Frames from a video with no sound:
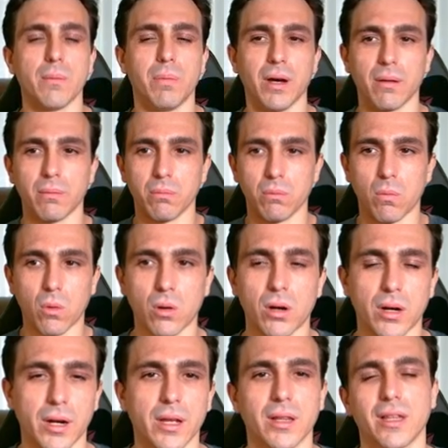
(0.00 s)
But
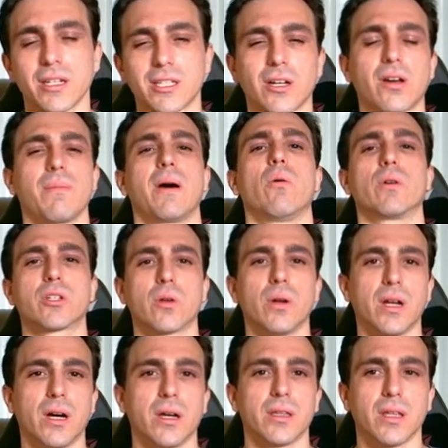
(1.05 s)
more, let's talk about what's
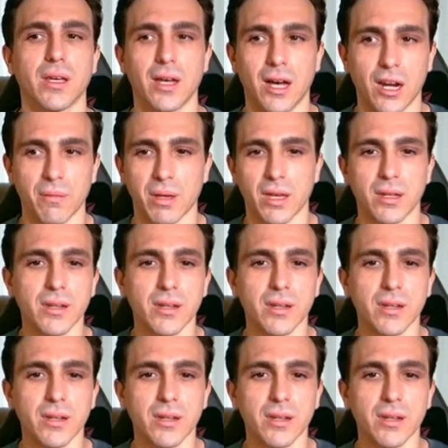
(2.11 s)
going on in the economy.